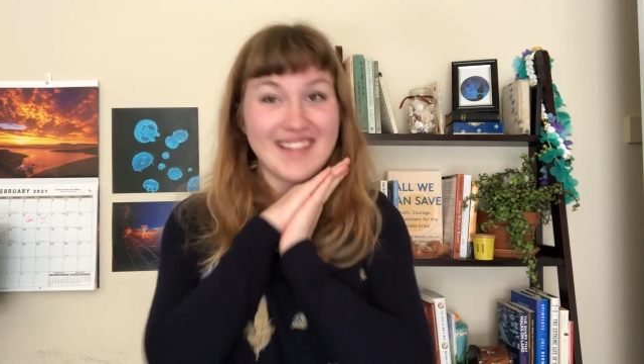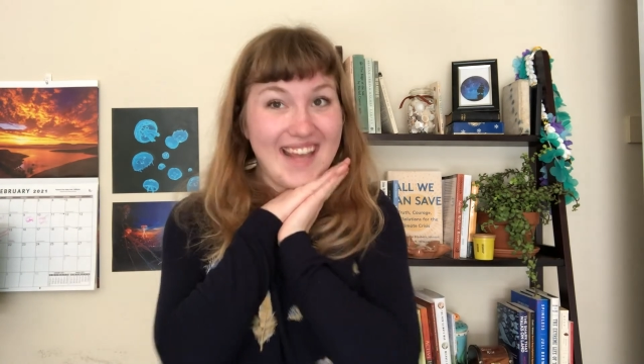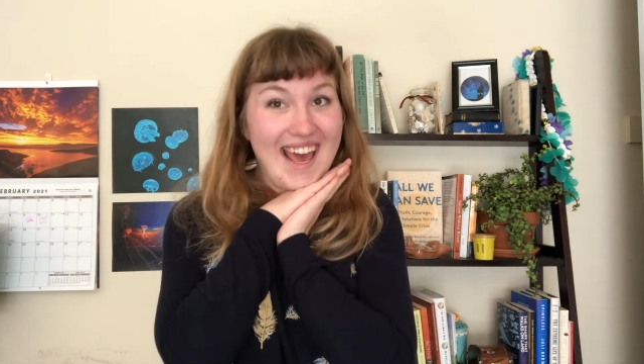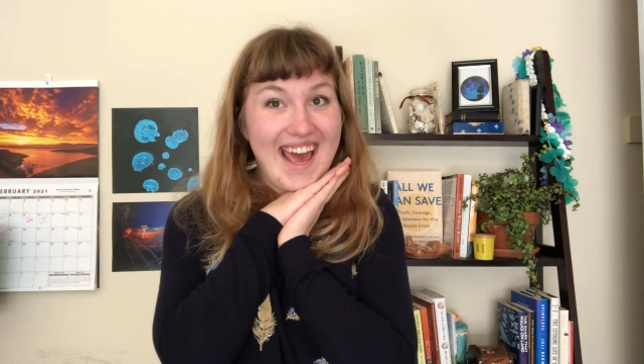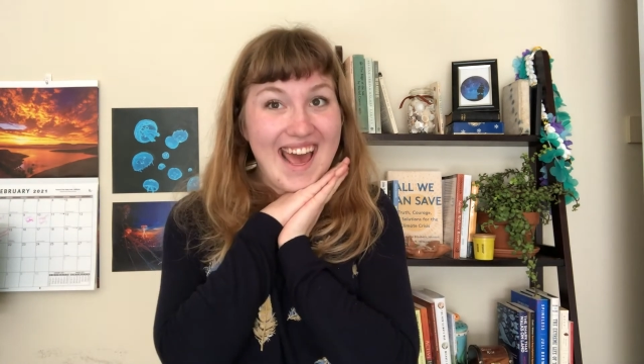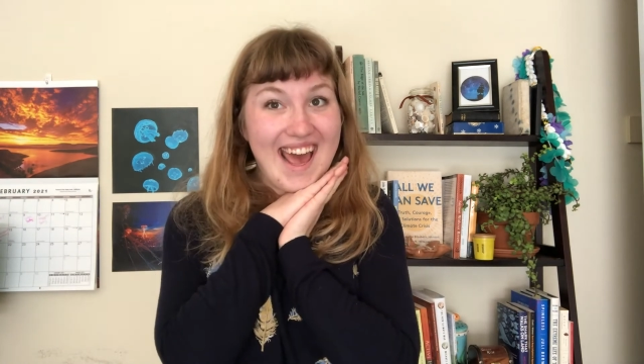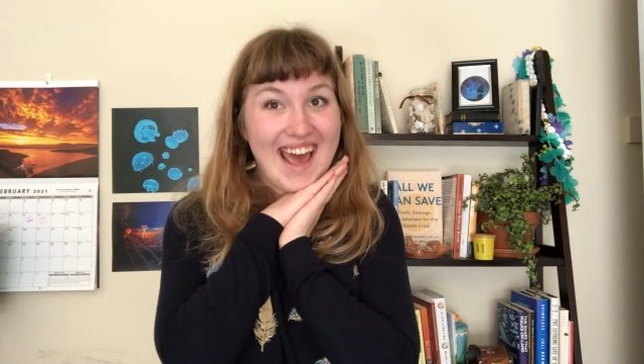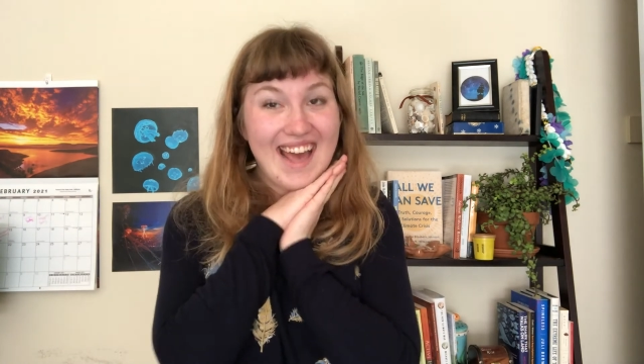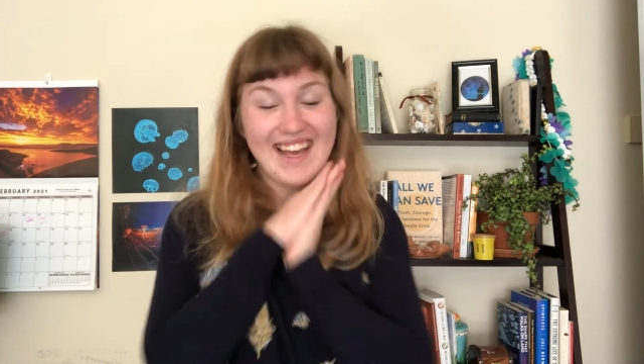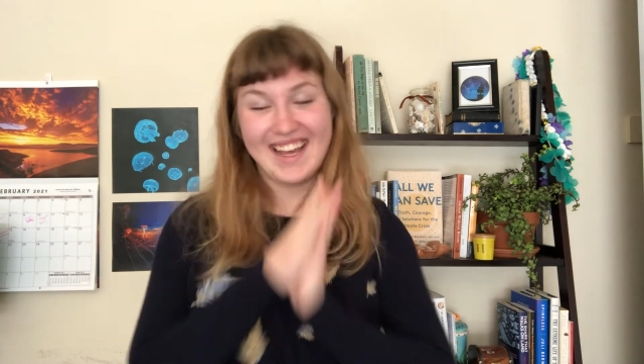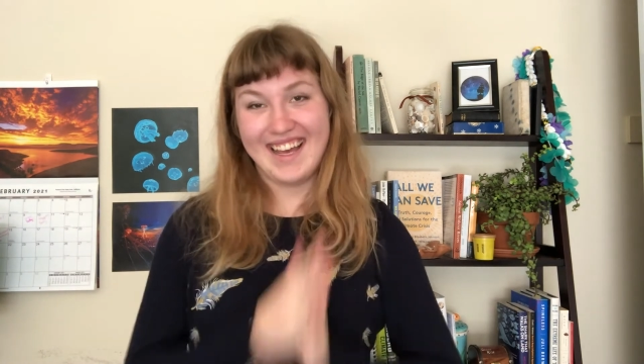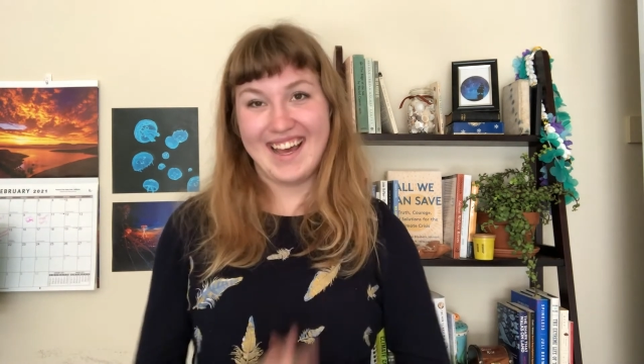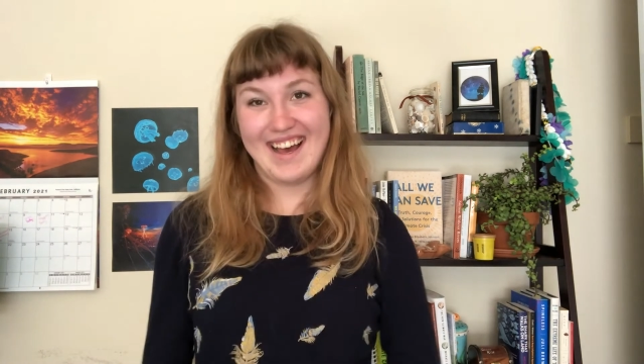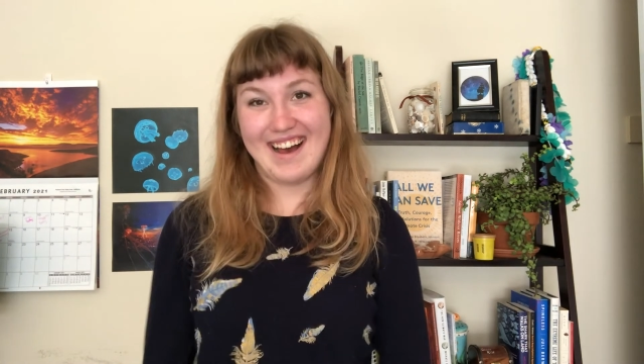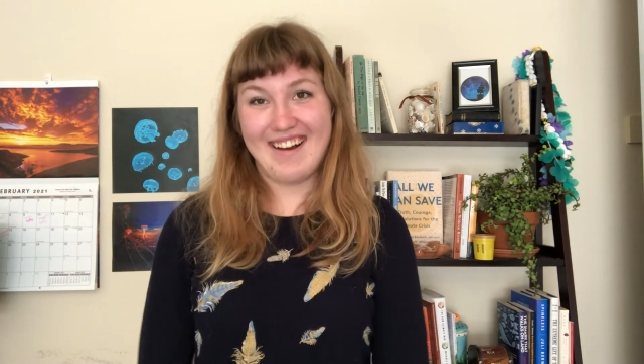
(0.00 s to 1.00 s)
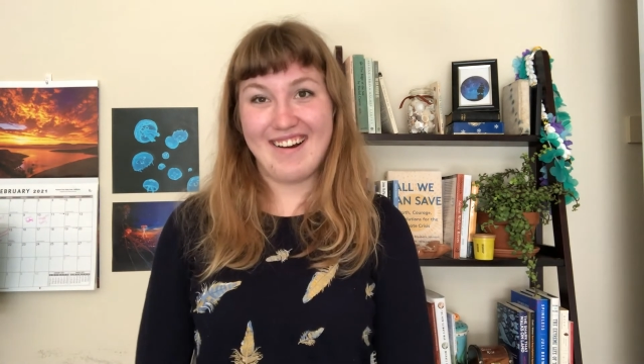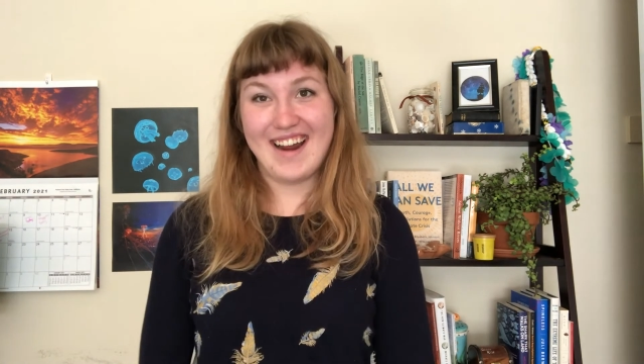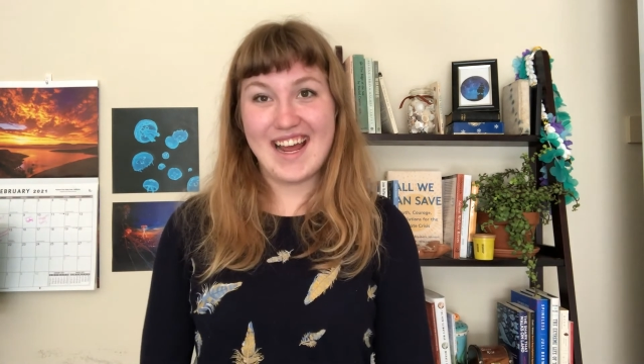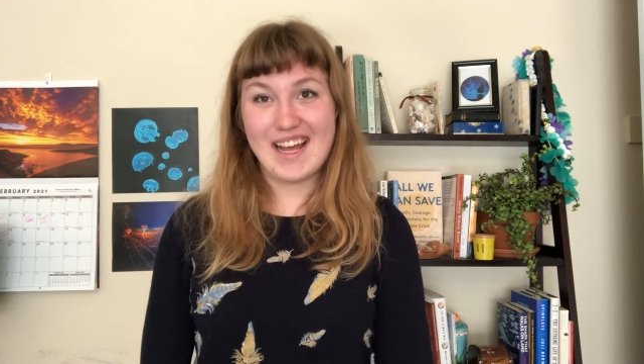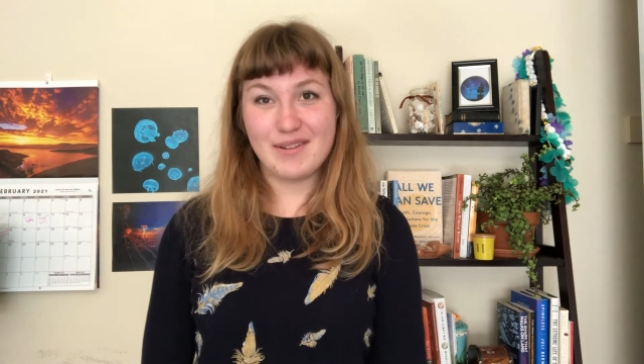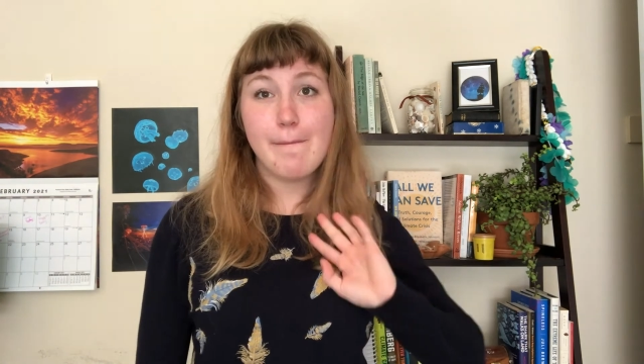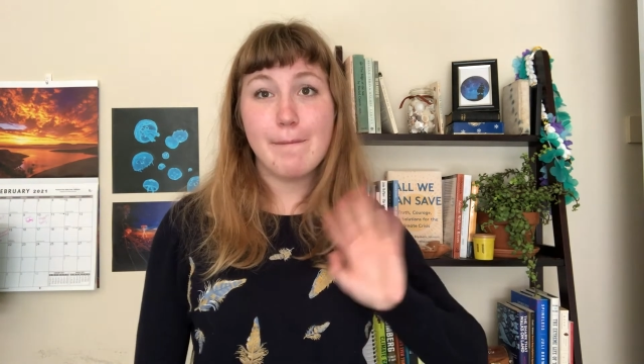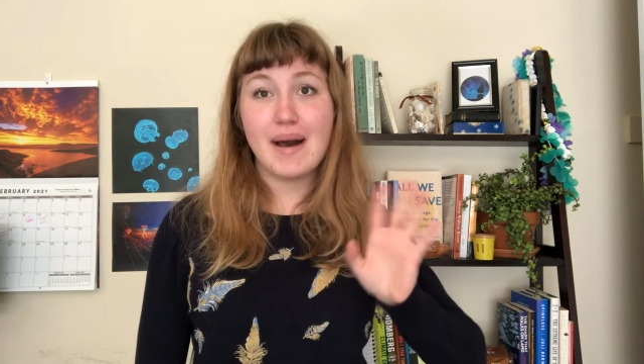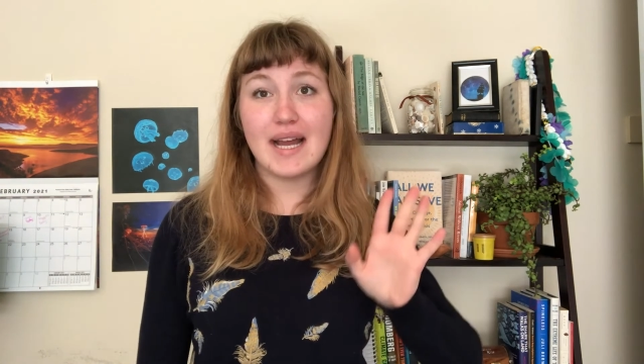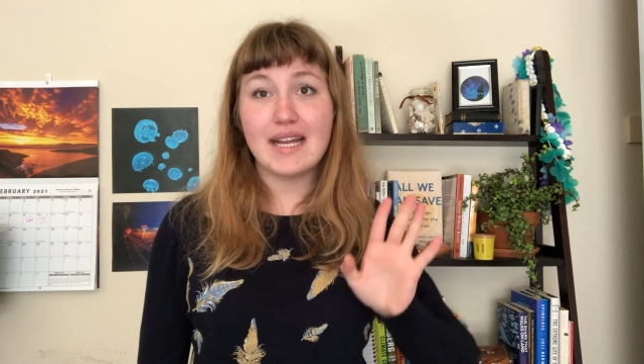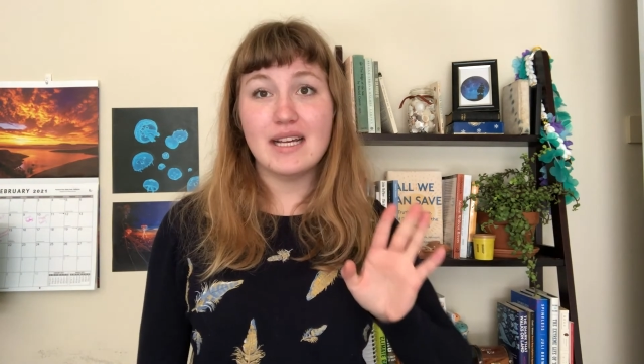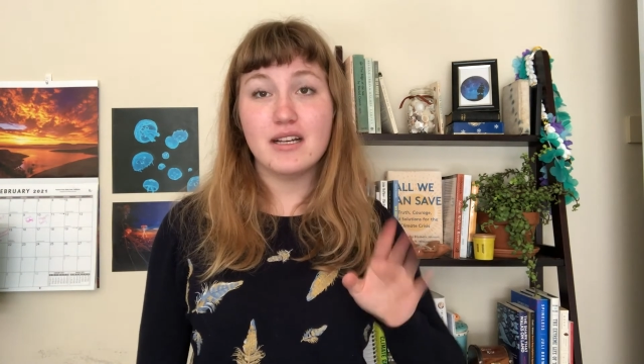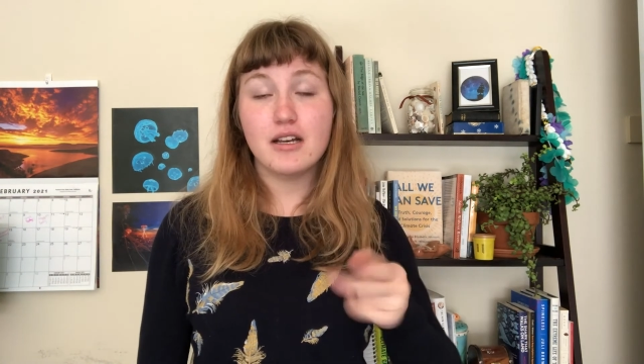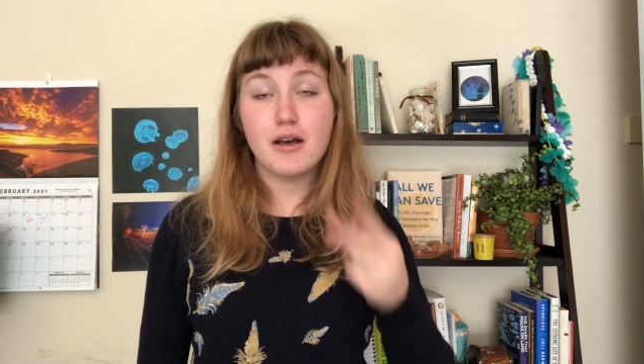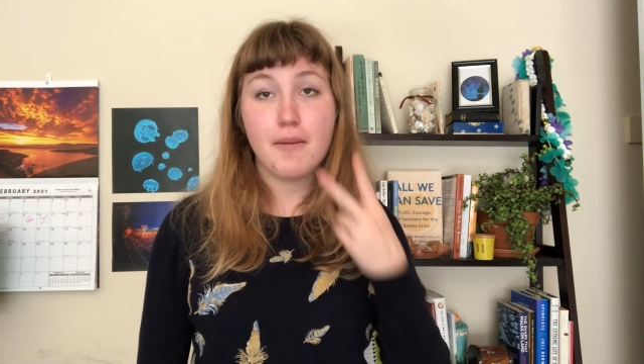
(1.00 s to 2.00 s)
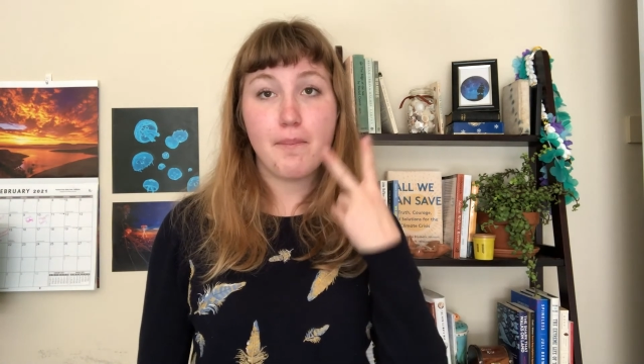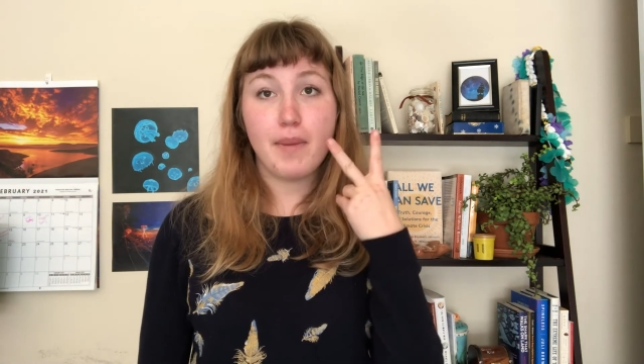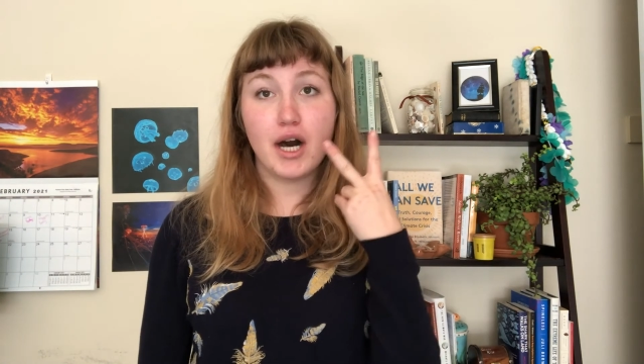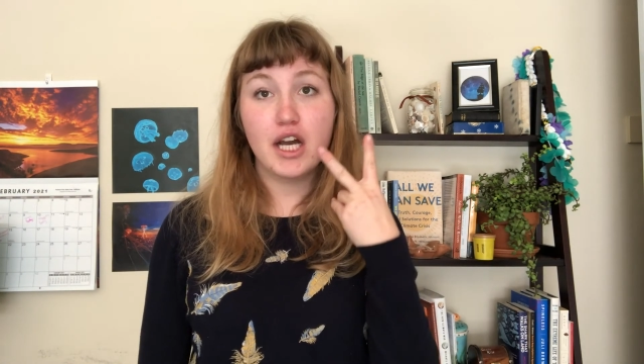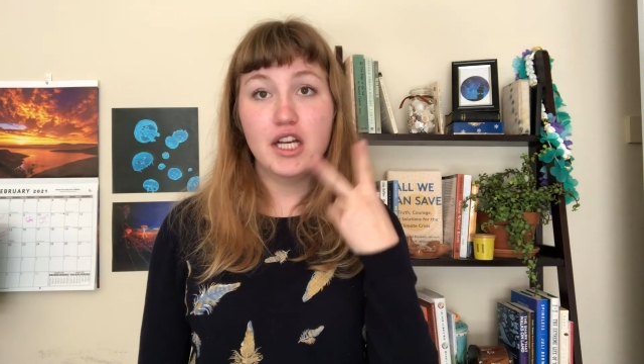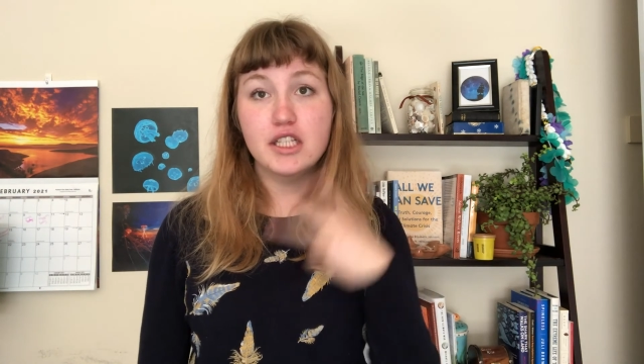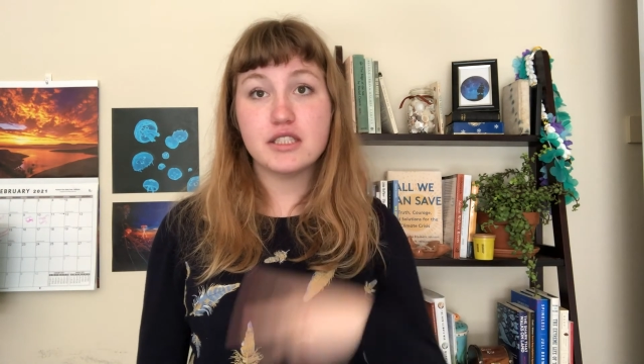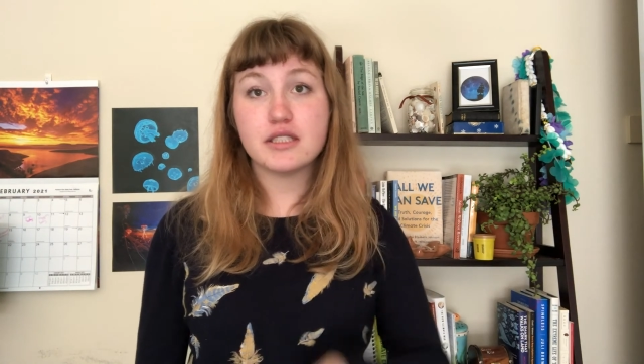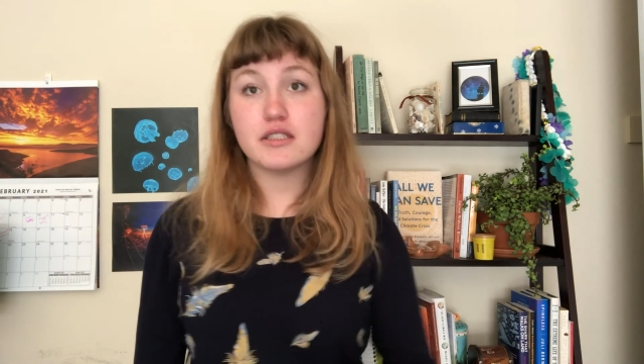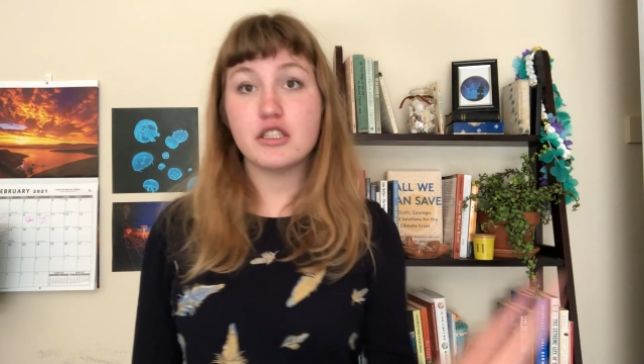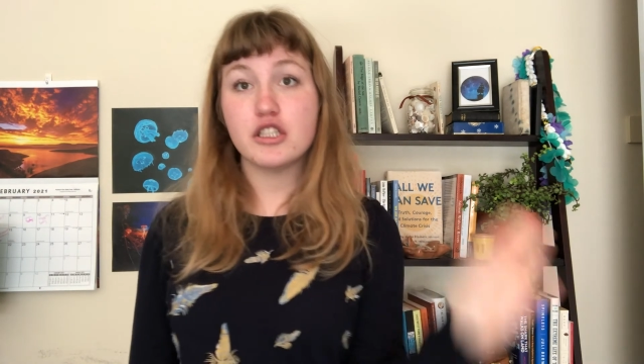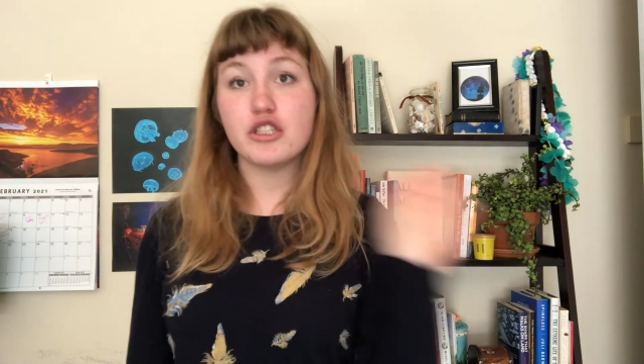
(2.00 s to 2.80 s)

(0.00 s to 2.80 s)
Yay. All right. Bye. Peace.